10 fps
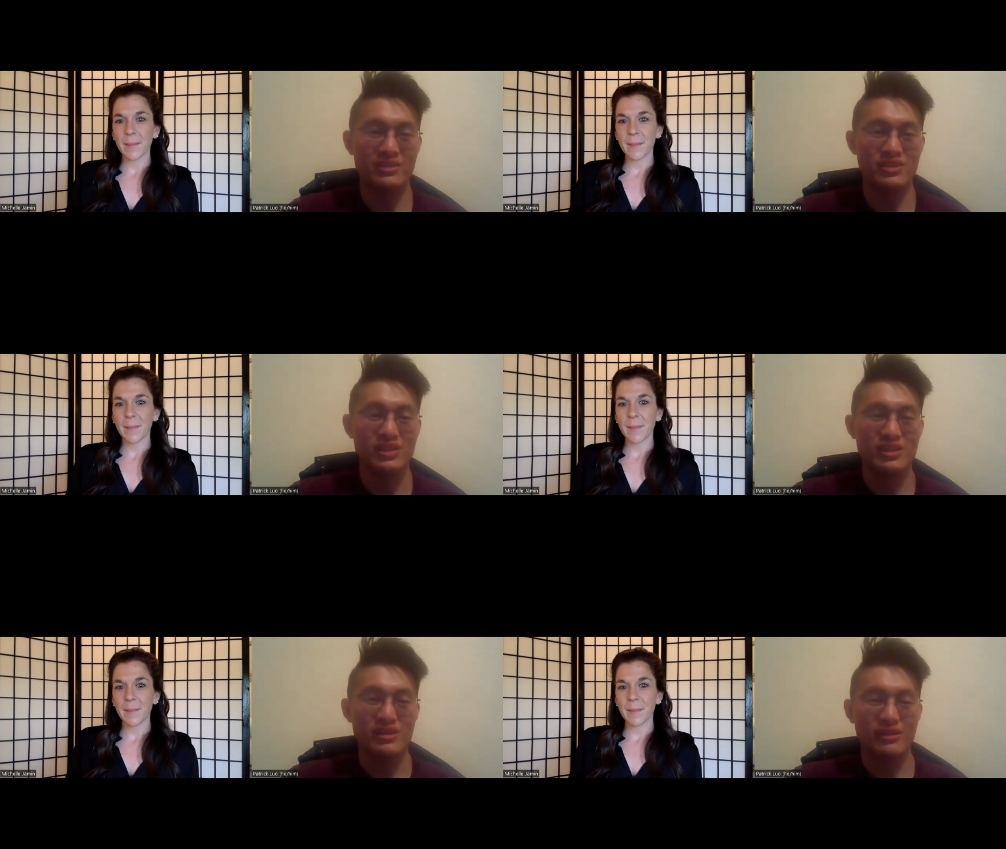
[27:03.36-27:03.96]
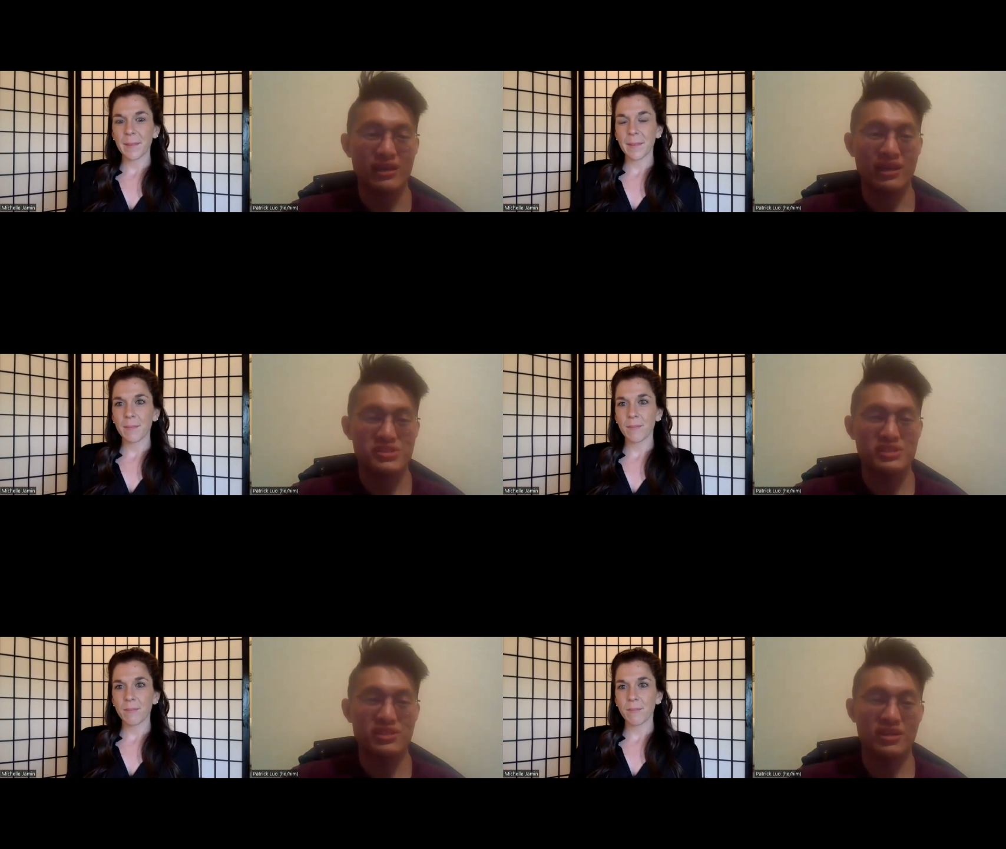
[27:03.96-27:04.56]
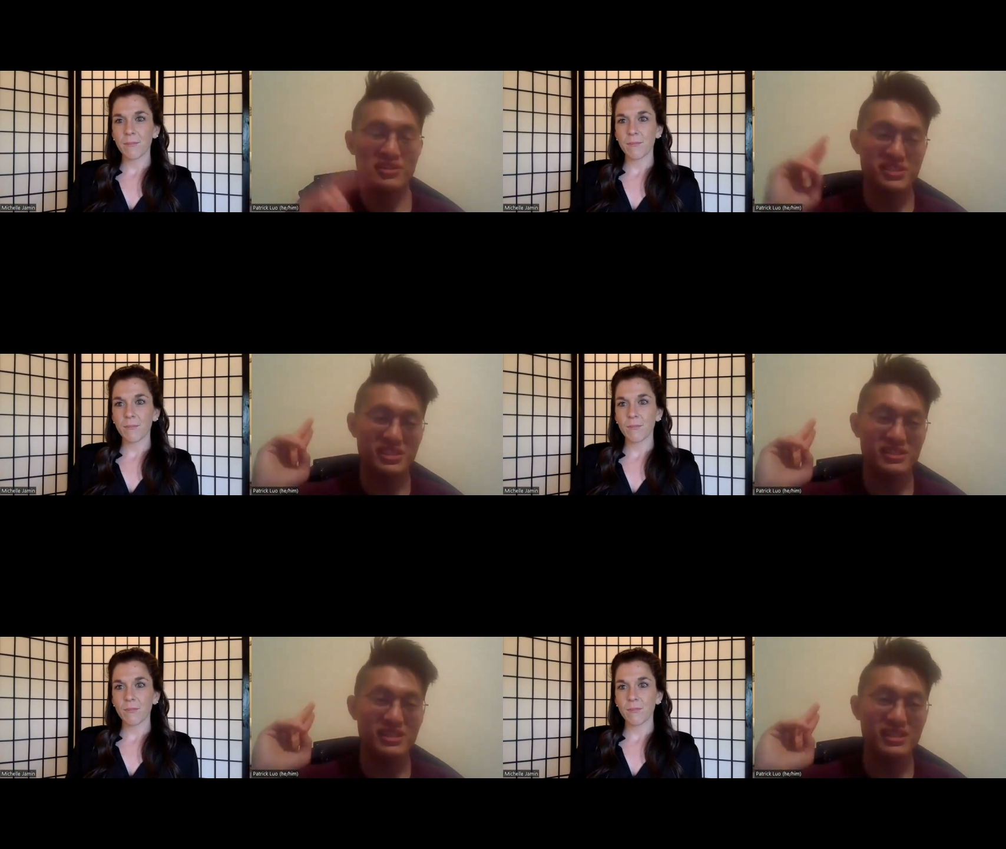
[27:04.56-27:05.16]
Speaker 1: and we'll see you
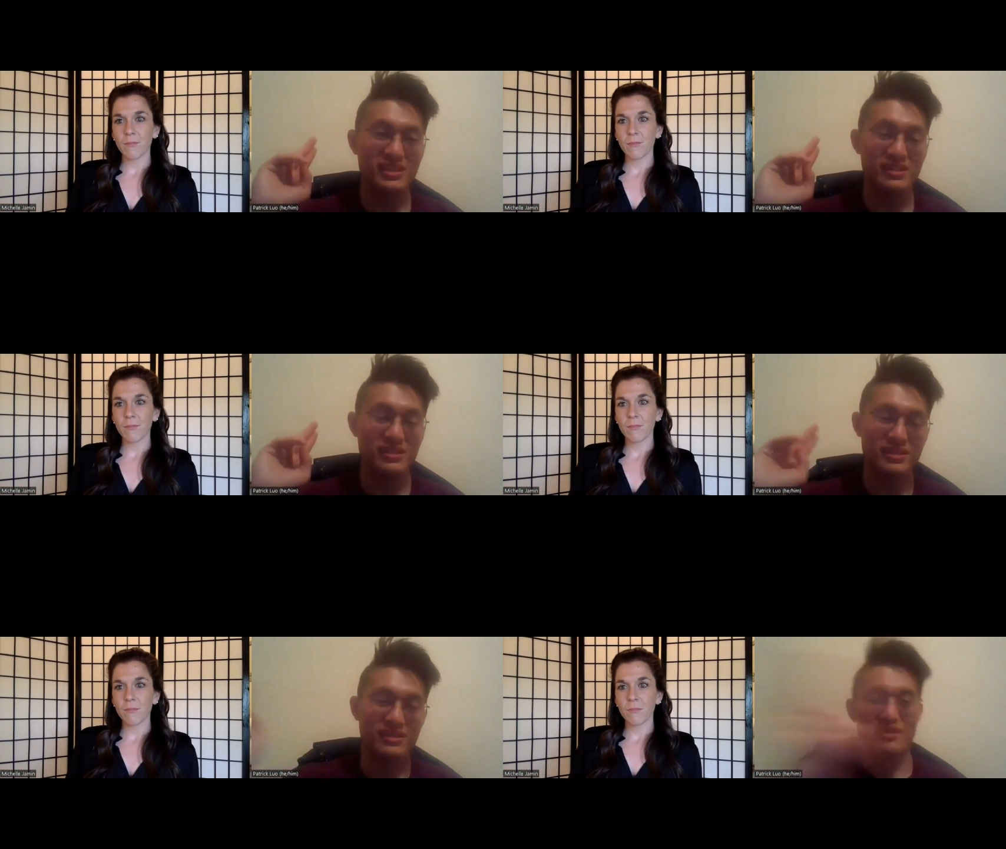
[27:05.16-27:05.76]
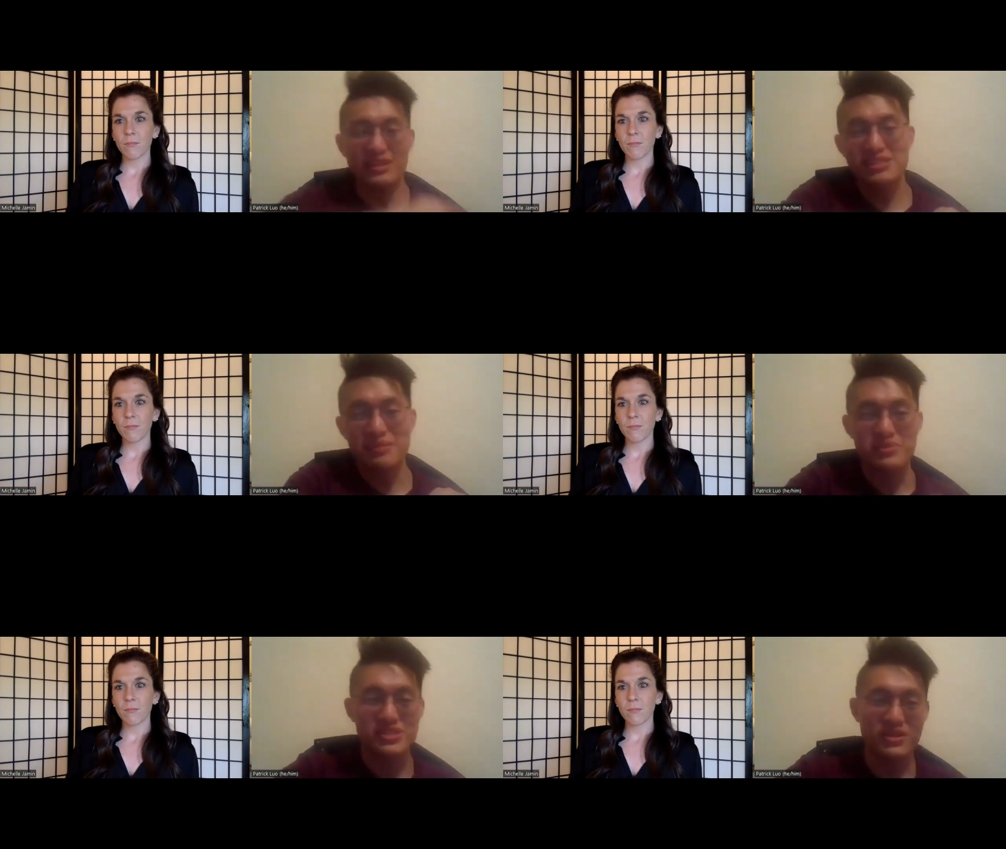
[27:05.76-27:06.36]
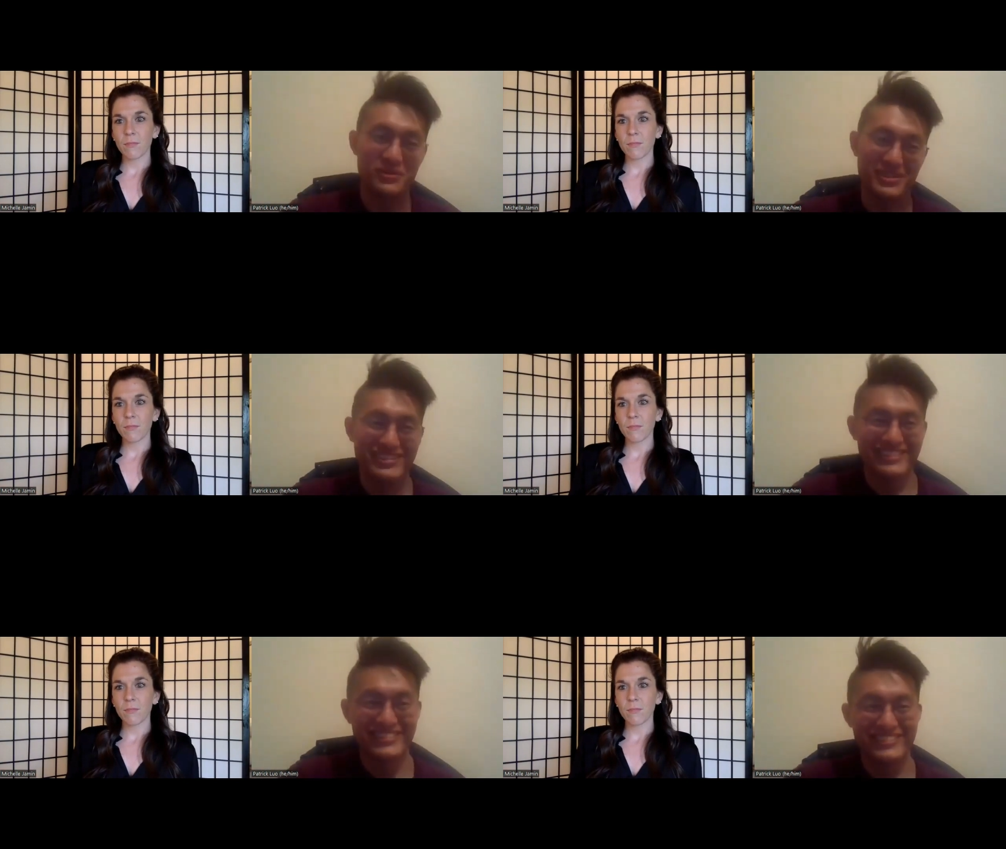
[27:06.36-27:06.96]
in the next
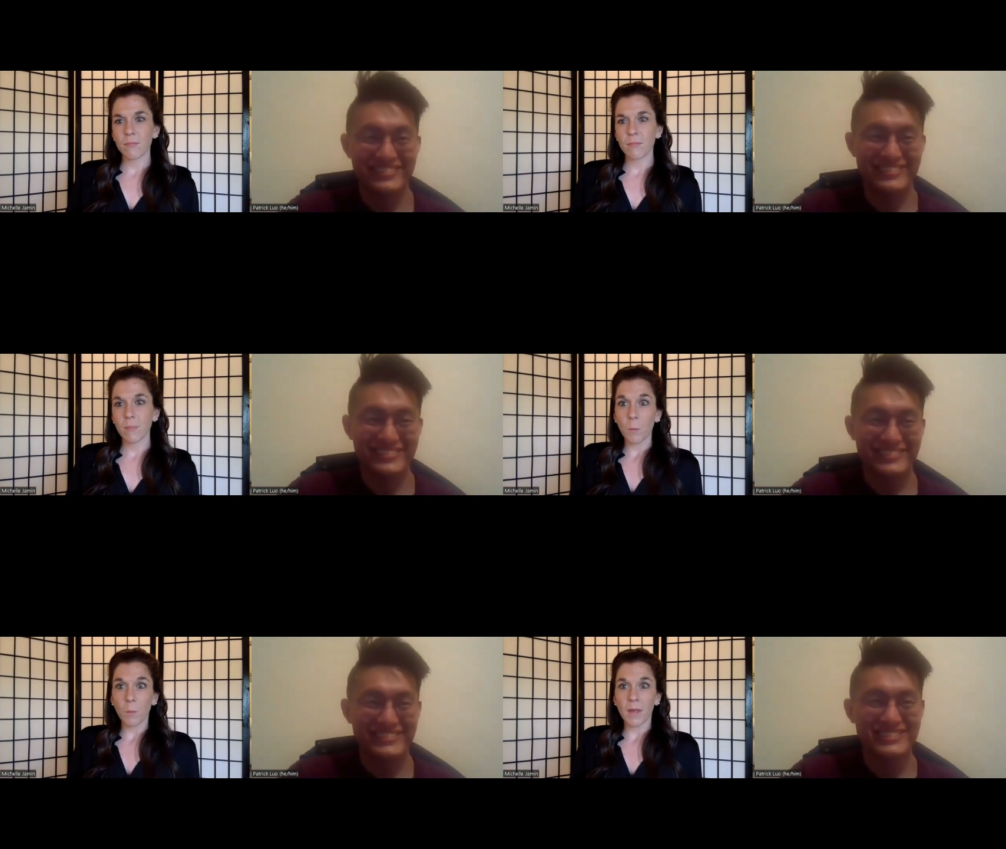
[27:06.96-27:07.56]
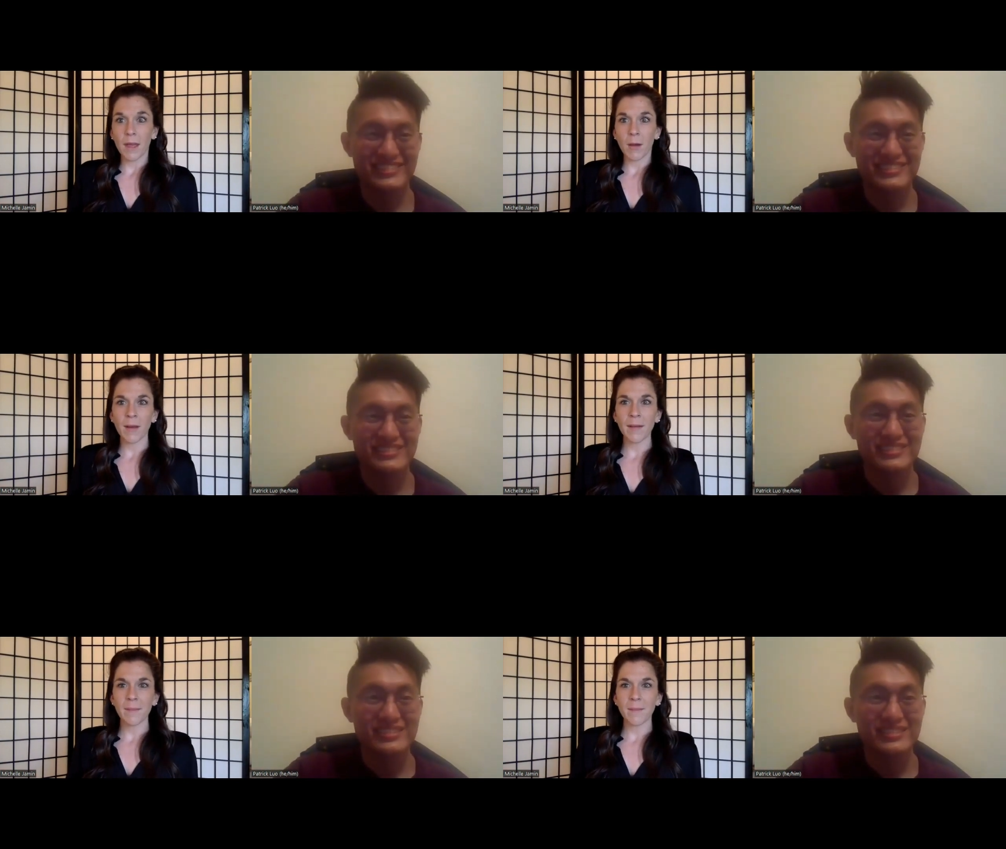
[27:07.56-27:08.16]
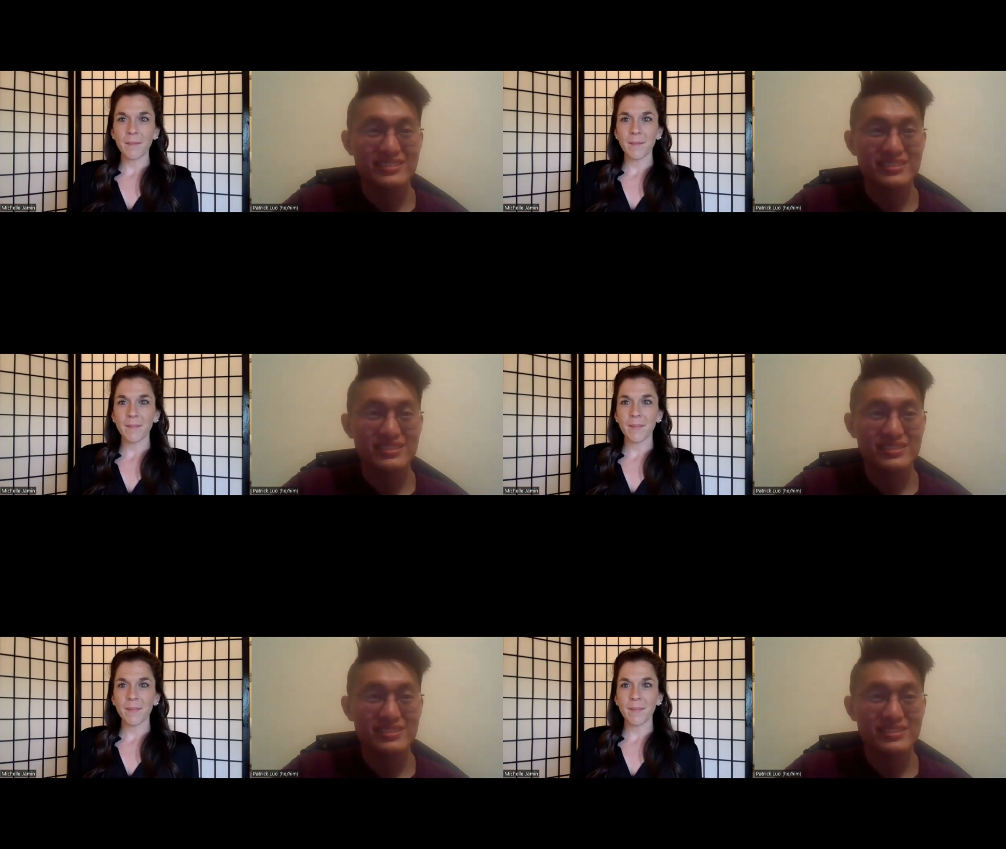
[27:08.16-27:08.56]
episode.
Speaker 2: Can't wait.